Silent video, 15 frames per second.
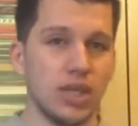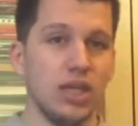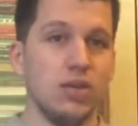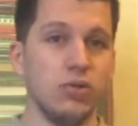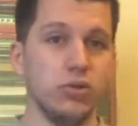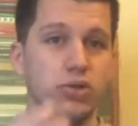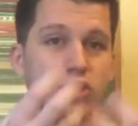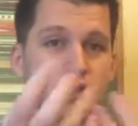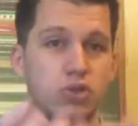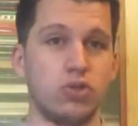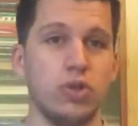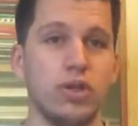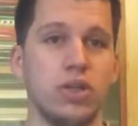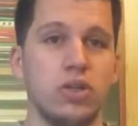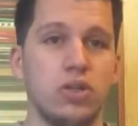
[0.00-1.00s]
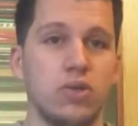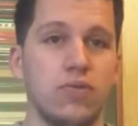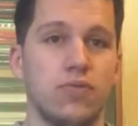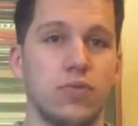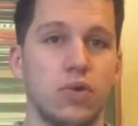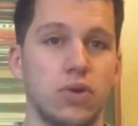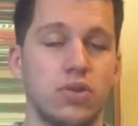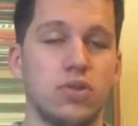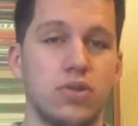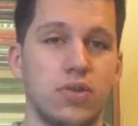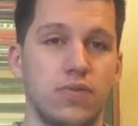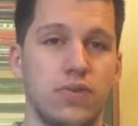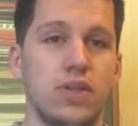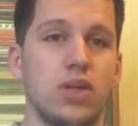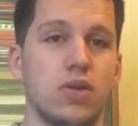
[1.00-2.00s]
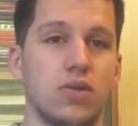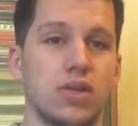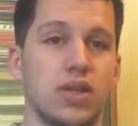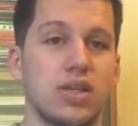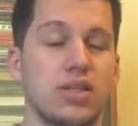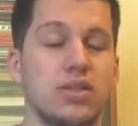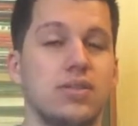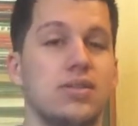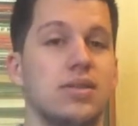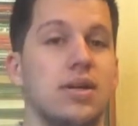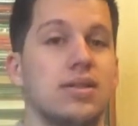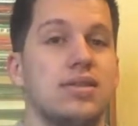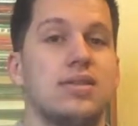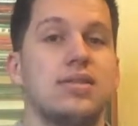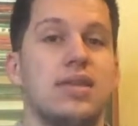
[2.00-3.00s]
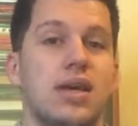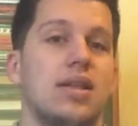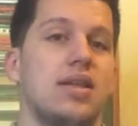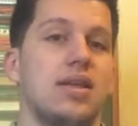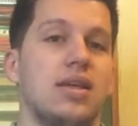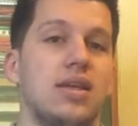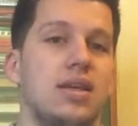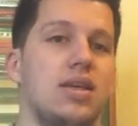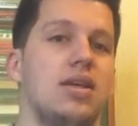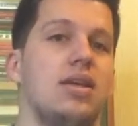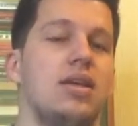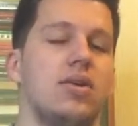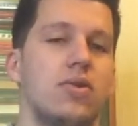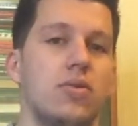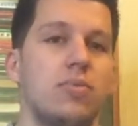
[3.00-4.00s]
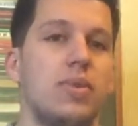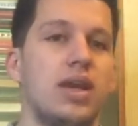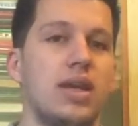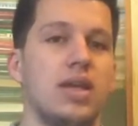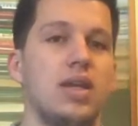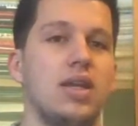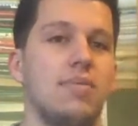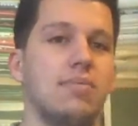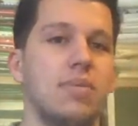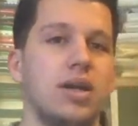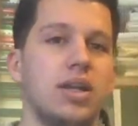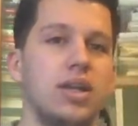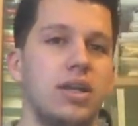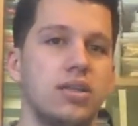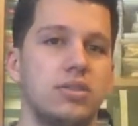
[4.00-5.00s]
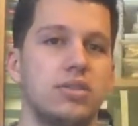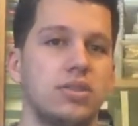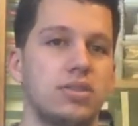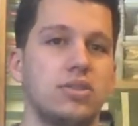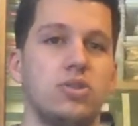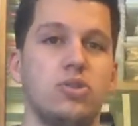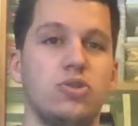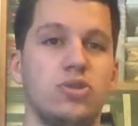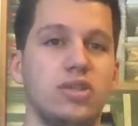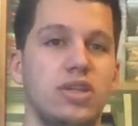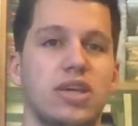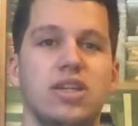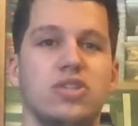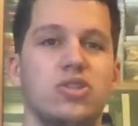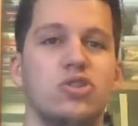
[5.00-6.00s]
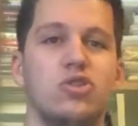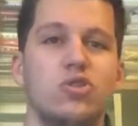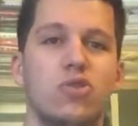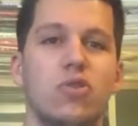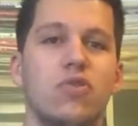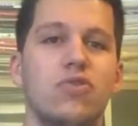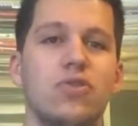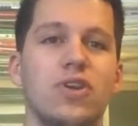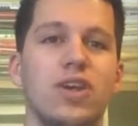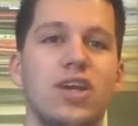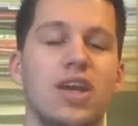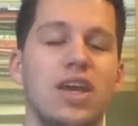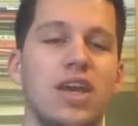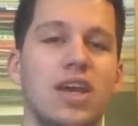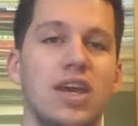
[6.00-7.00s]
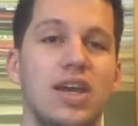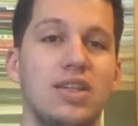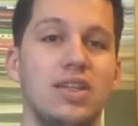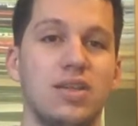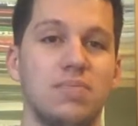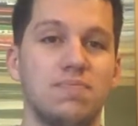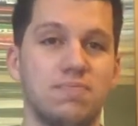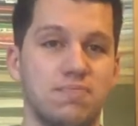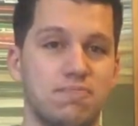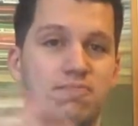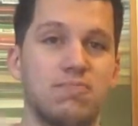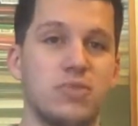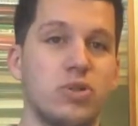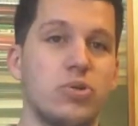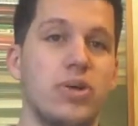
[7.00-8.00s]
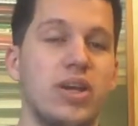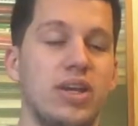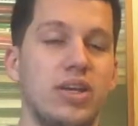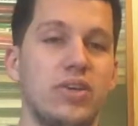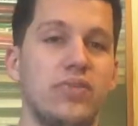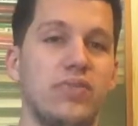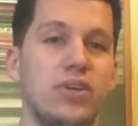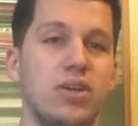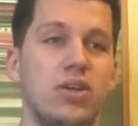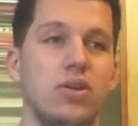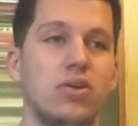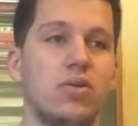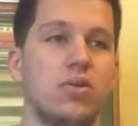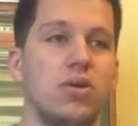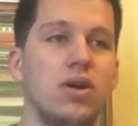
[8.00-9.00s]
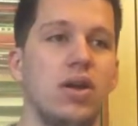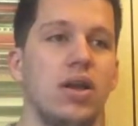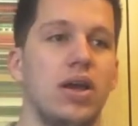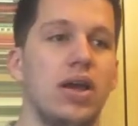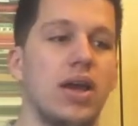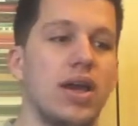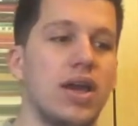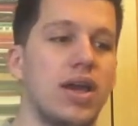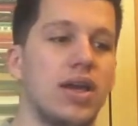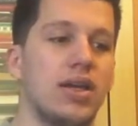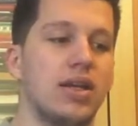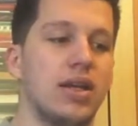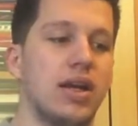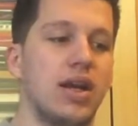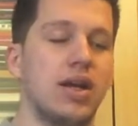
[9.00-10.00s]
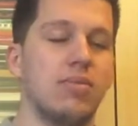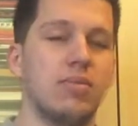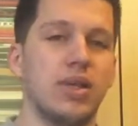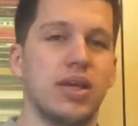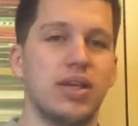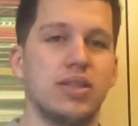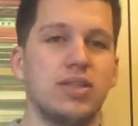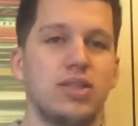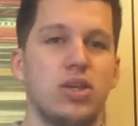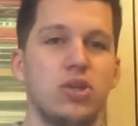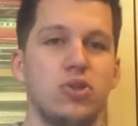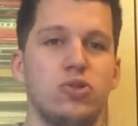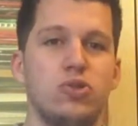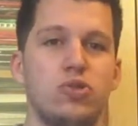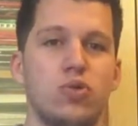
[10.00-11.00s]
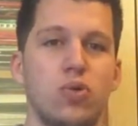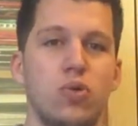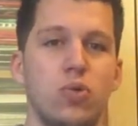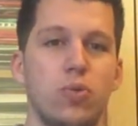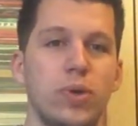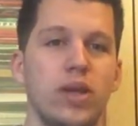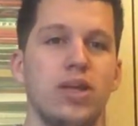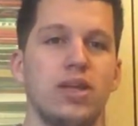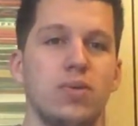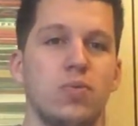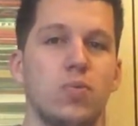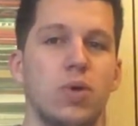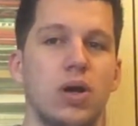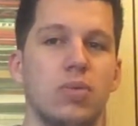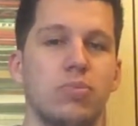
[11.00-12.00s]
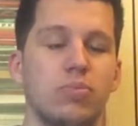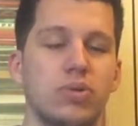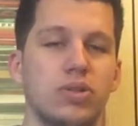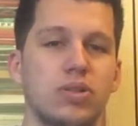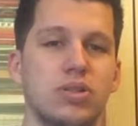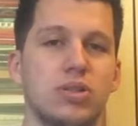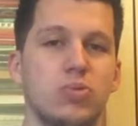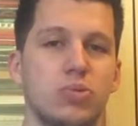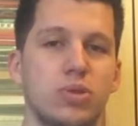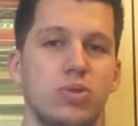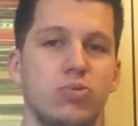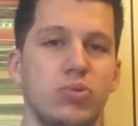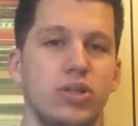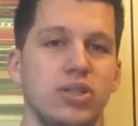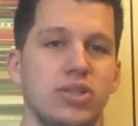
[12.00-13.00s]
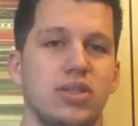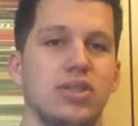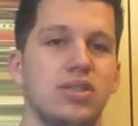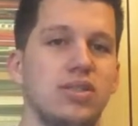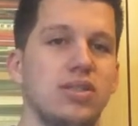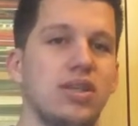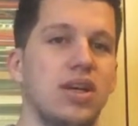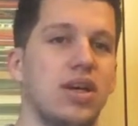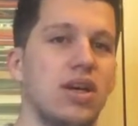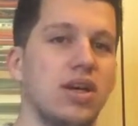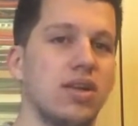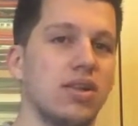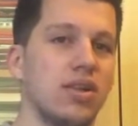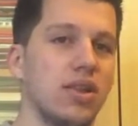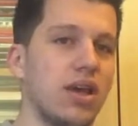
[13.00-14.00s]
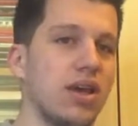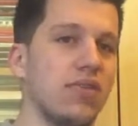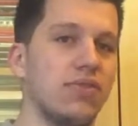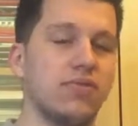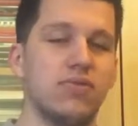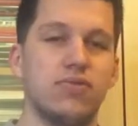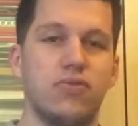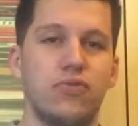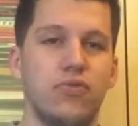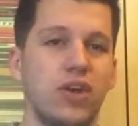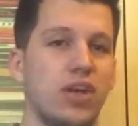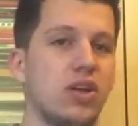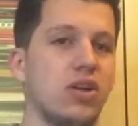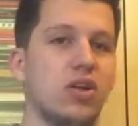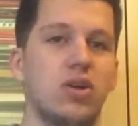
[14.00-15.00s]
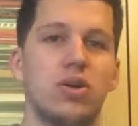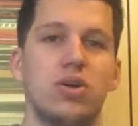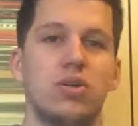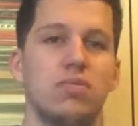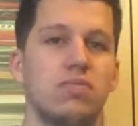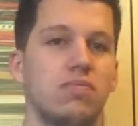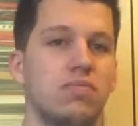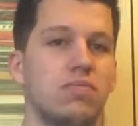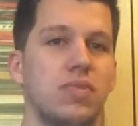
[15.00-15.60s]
he was just doing it for the video. Like he's not selling it or making money. He's just using it as a trophy, and then creating the video. And I'm like, there's no way that one person would risk his life, finger,